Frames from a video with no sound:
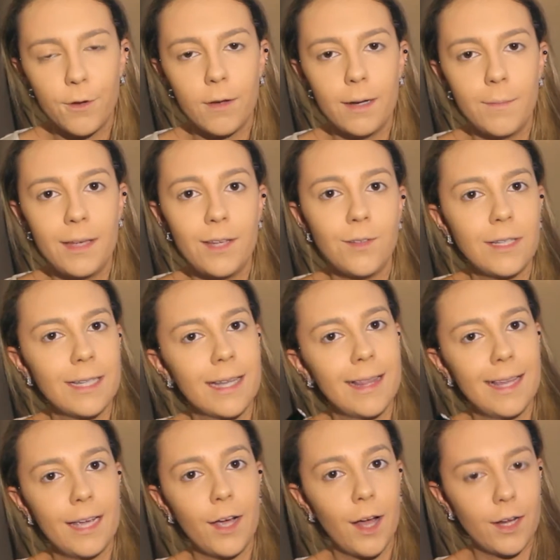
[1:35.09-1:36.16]
going to be
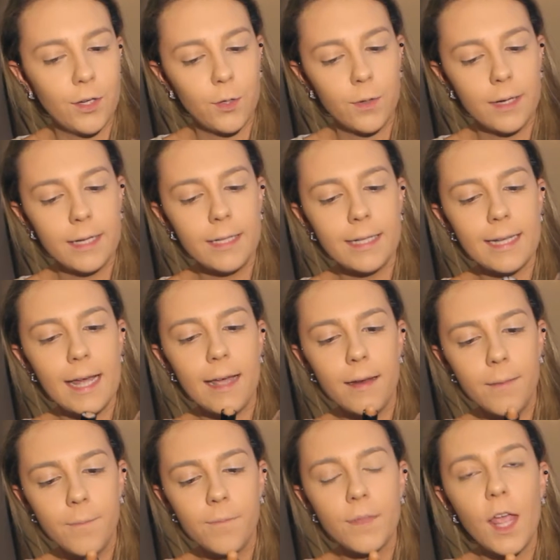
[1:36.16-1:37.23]
using the contouring
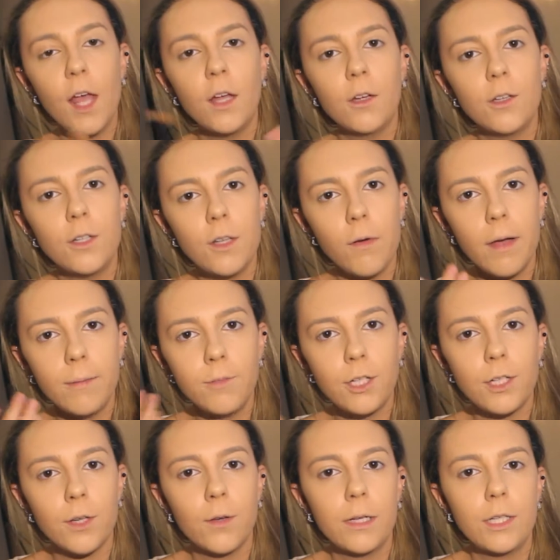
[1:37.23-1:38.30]
side. So I'm
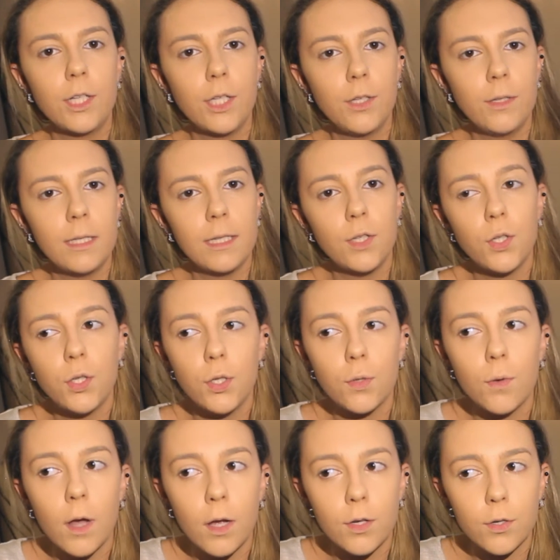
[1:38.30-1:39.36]
just going to use this
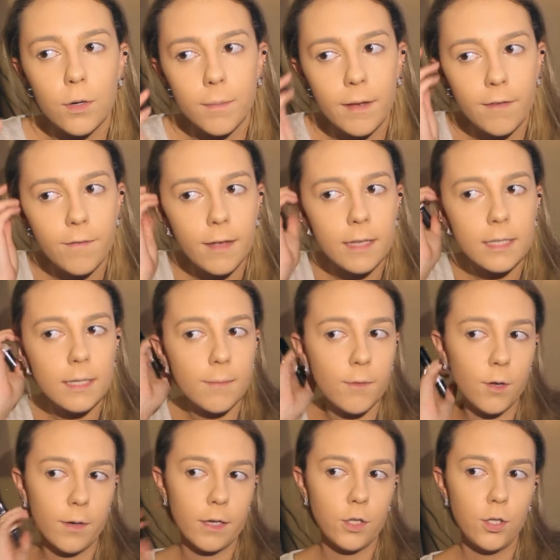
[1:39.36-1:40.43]
to contour my face.
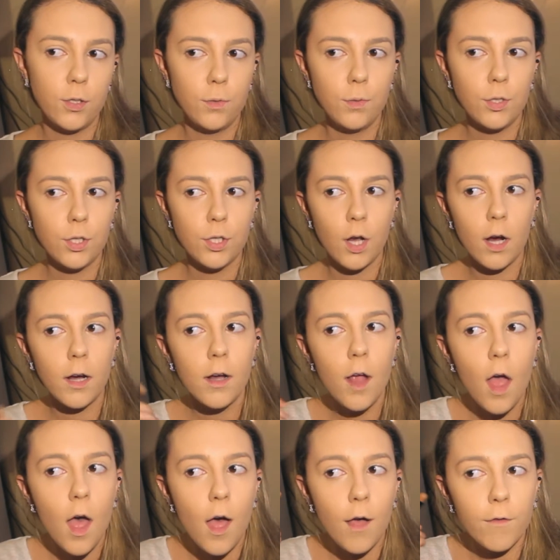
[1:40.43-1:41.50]
I'm going to start
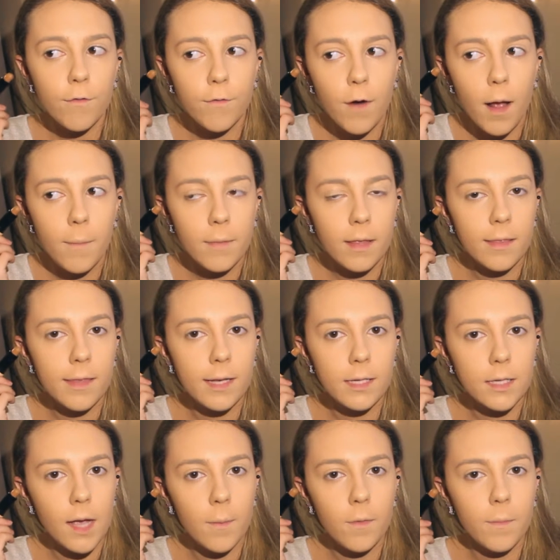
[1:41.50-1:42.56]
from the
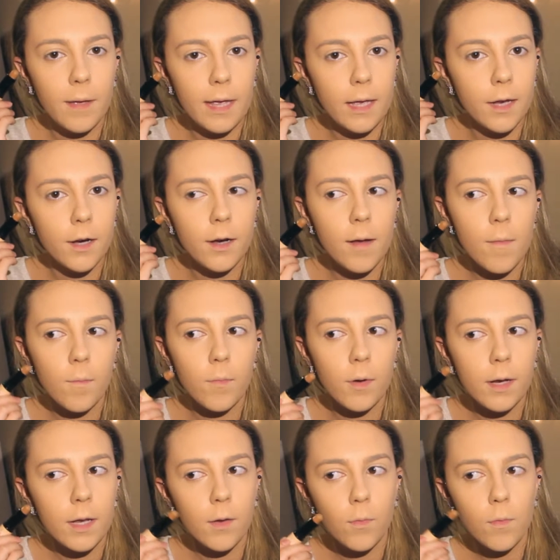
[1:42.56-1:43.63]
top of my ear and
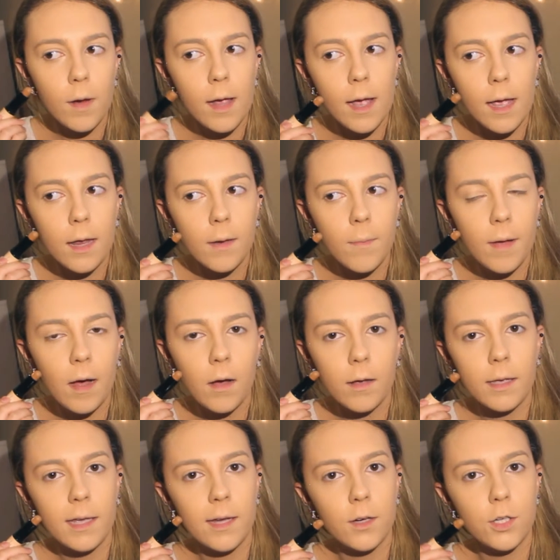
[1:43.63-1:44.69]
bring it right
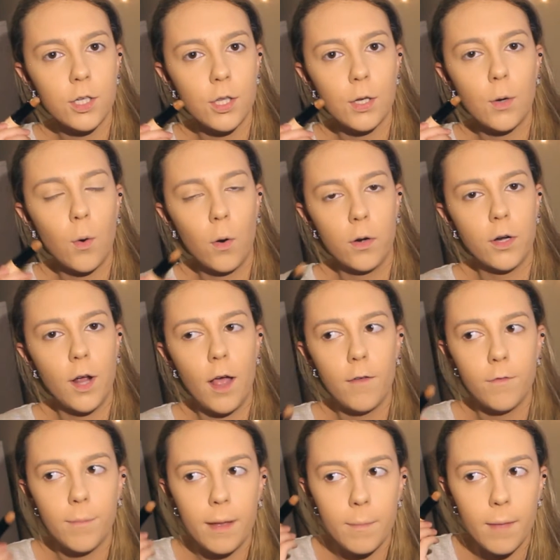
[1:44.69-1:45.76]
about here to the corner
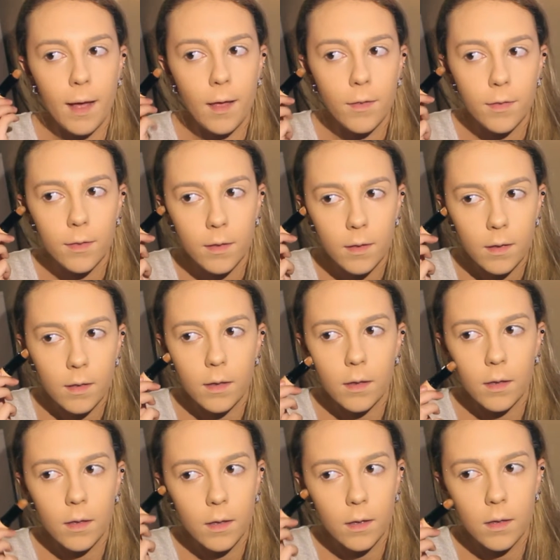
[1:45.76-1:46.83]
of my mouth. Then I'm
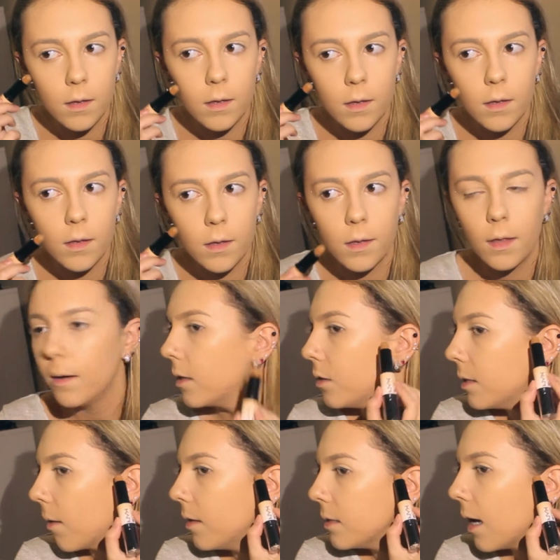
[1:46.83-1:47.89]
going to go down the
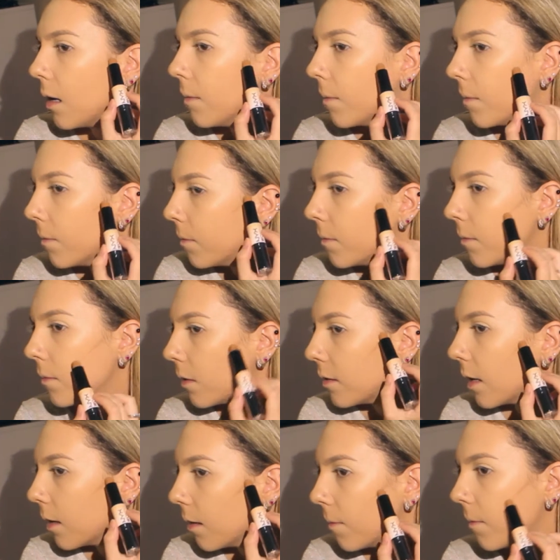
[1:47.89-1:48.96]
side of the nose. I'm
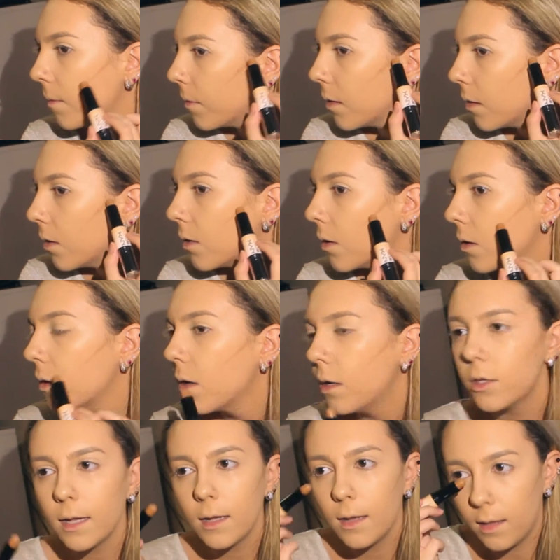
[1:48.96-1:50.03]
going to make a little
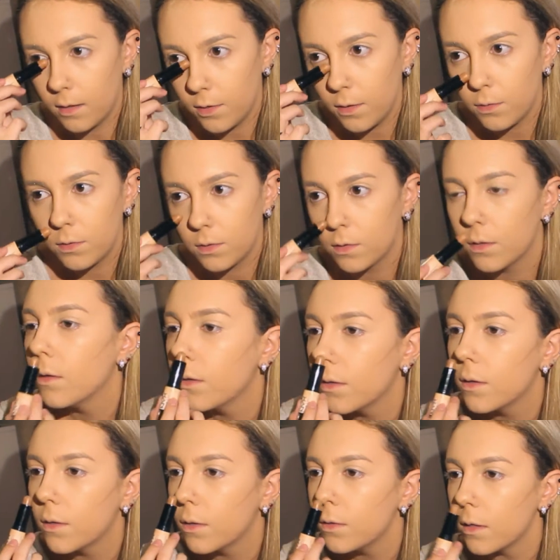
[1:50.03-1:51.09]
V shape at
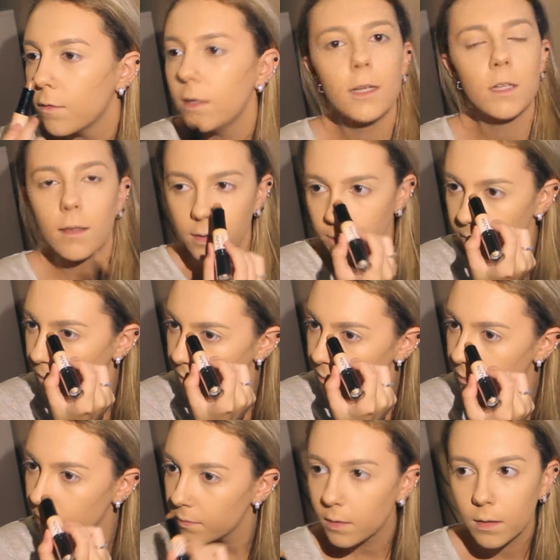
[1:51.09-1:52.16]
the tip of the
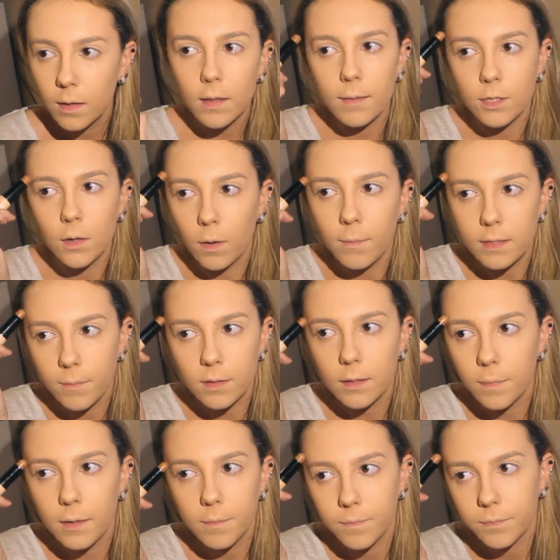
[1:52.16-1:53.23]
nose. I'm going
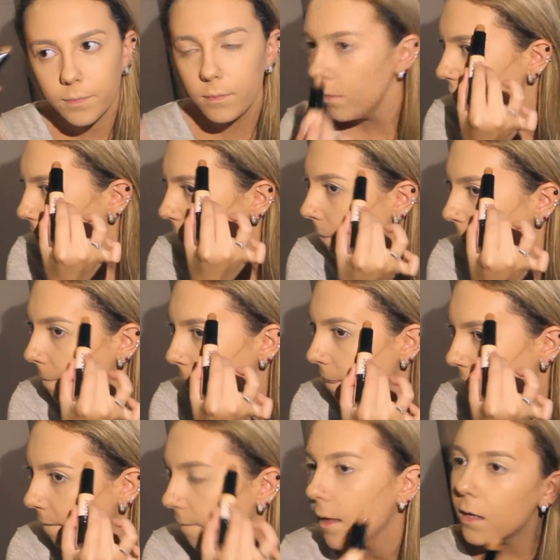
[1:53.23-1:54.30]
to warm up the
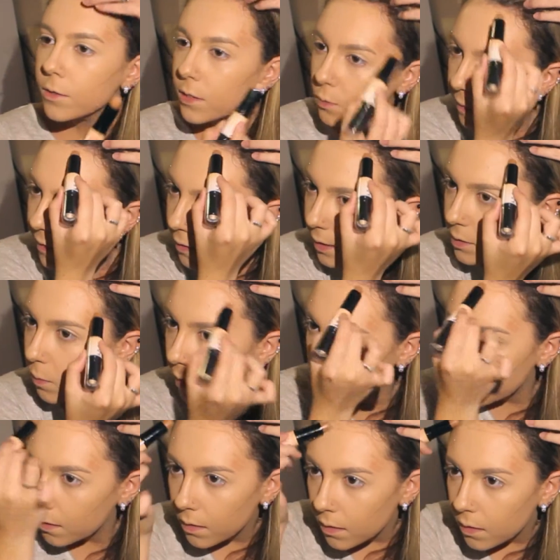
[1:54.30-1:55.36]
temples and the
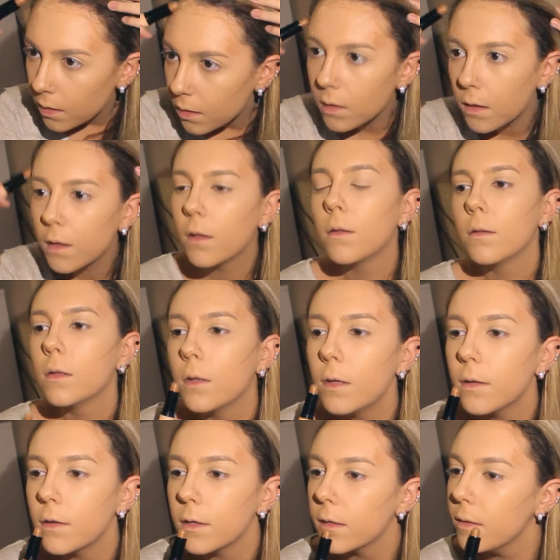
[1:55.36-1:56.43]
hairline,
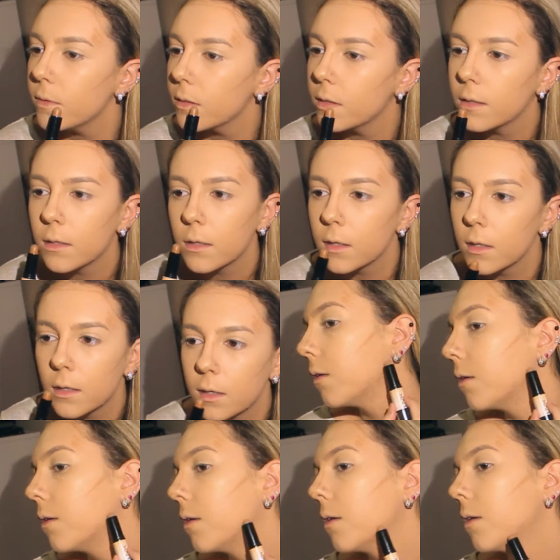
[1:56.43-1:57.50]
underneath the lips,
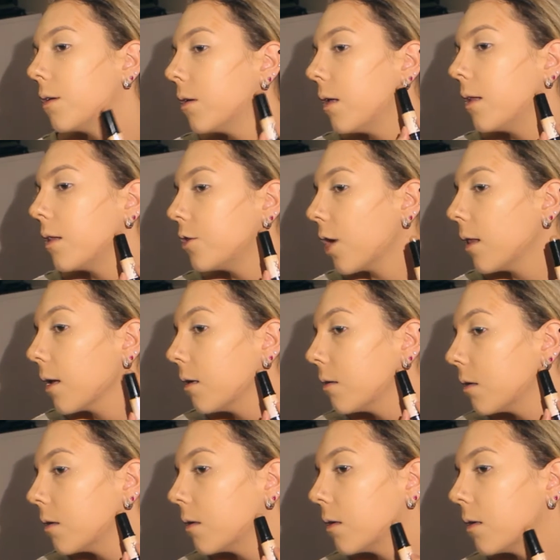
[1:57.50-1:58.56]
and then the
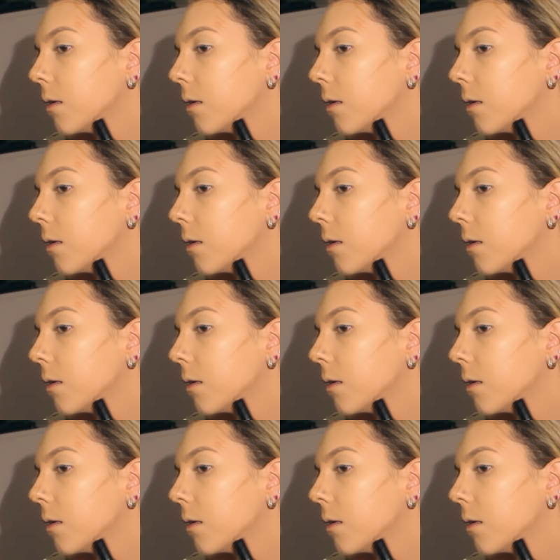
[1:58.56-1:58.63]
jawline.